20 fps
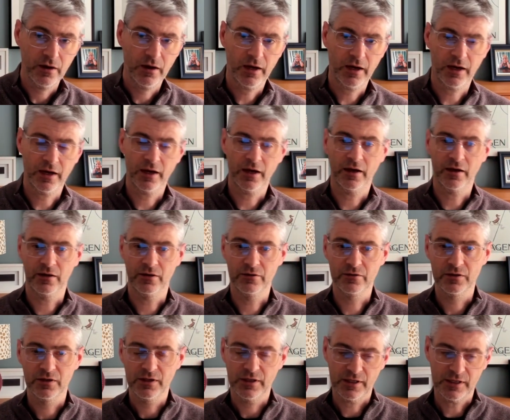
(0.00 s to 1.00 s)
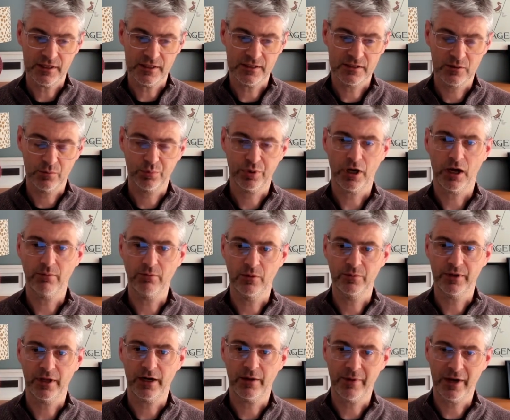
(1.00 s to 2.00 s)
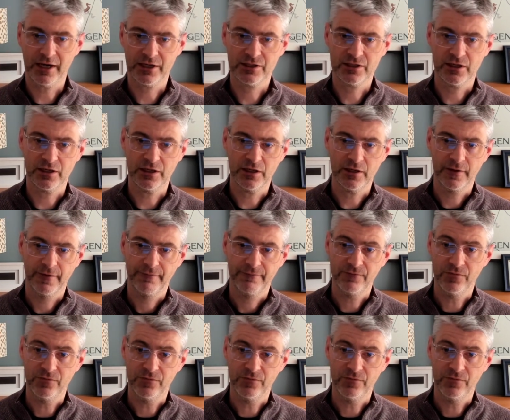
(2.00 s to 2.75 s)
and is the problem that I'm actually